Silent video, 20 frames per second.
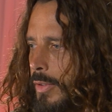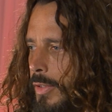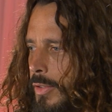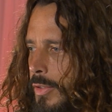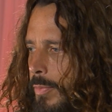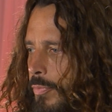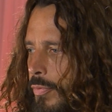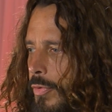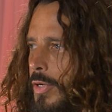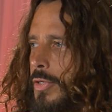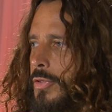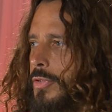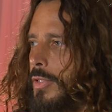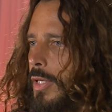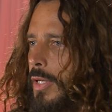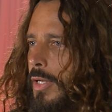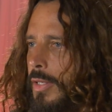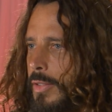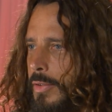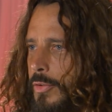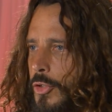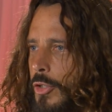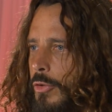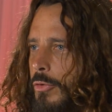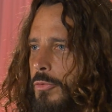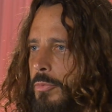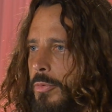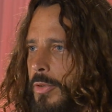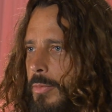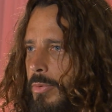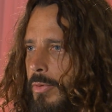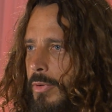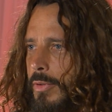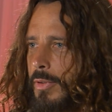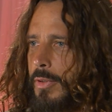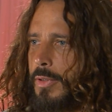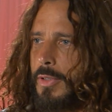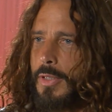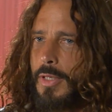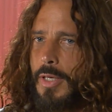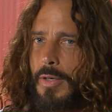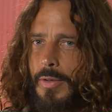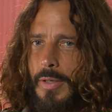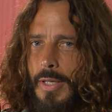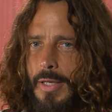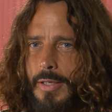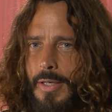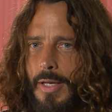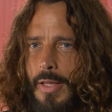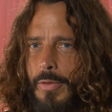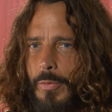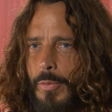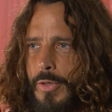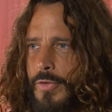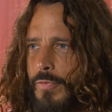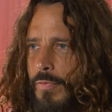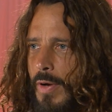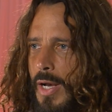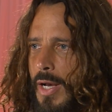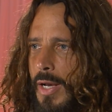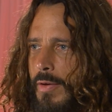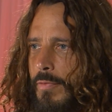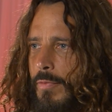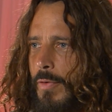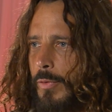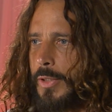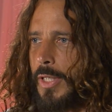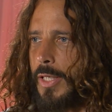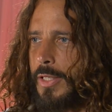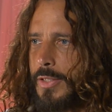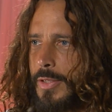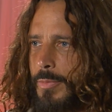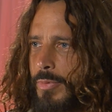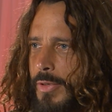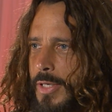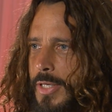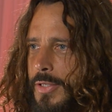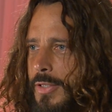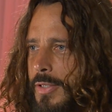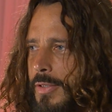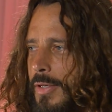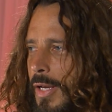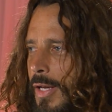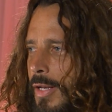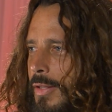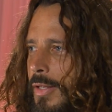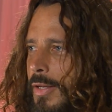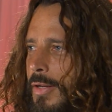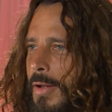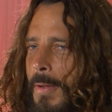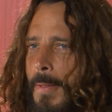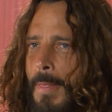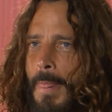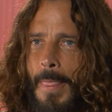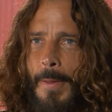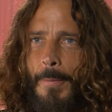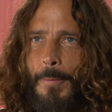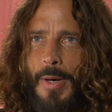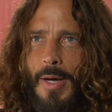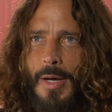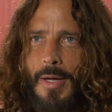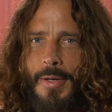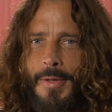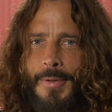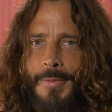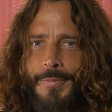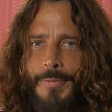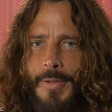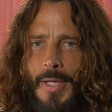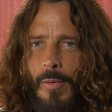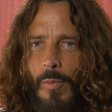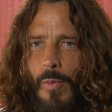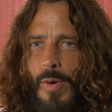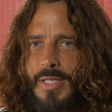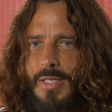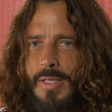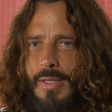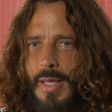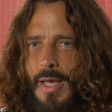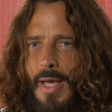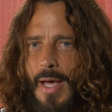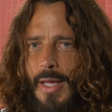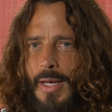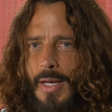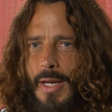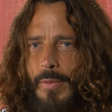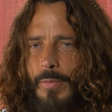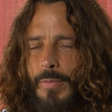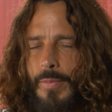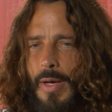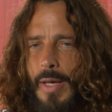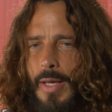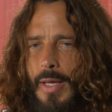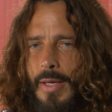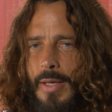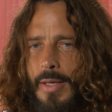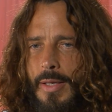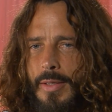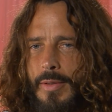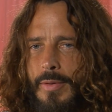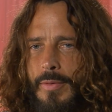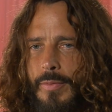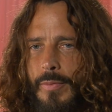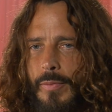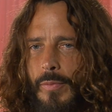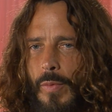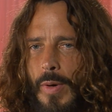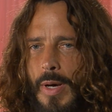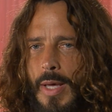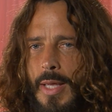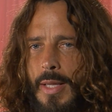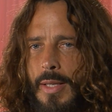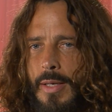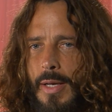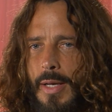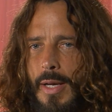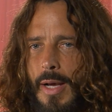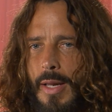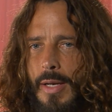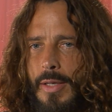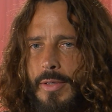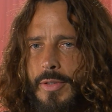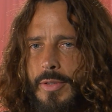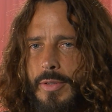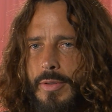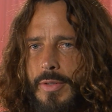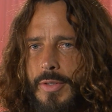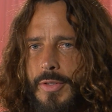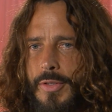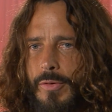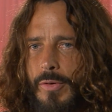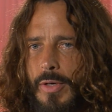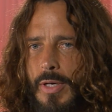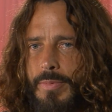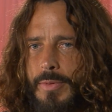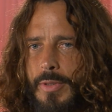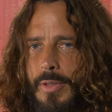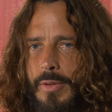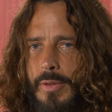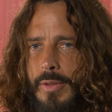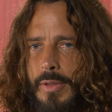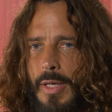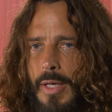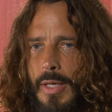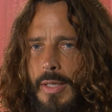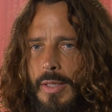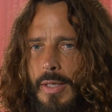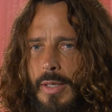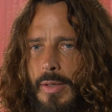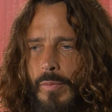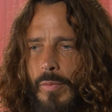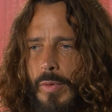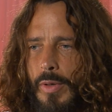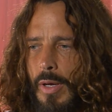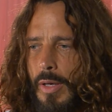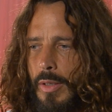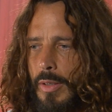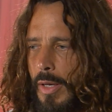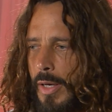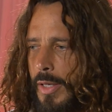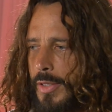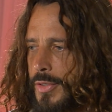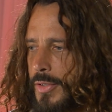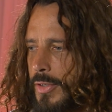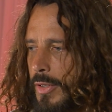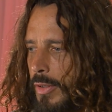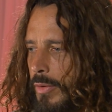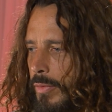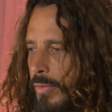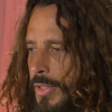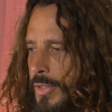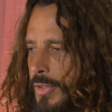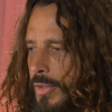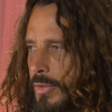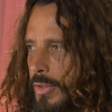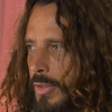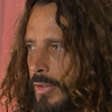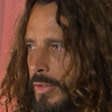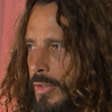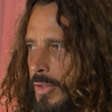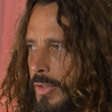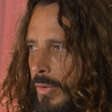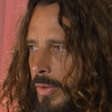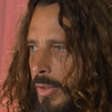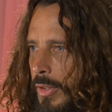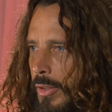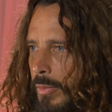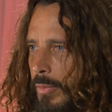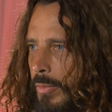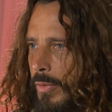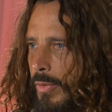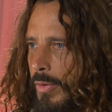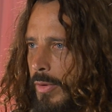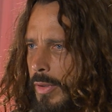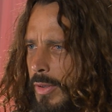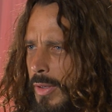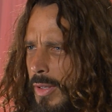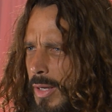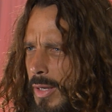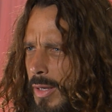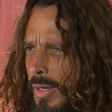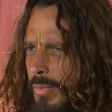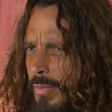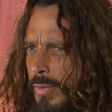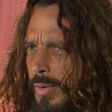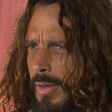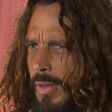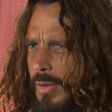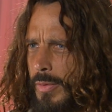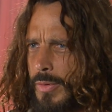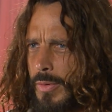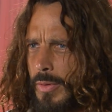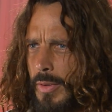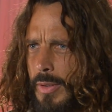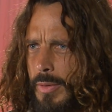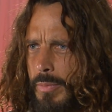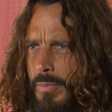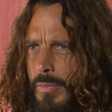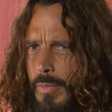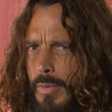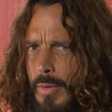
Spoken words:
he's a priest and he shoots people, and, you know, like Death Wish 5, only he's a priest kind of thing. But it wasn't that. And when I got into the script and then went online and started researching the story a little more, I was really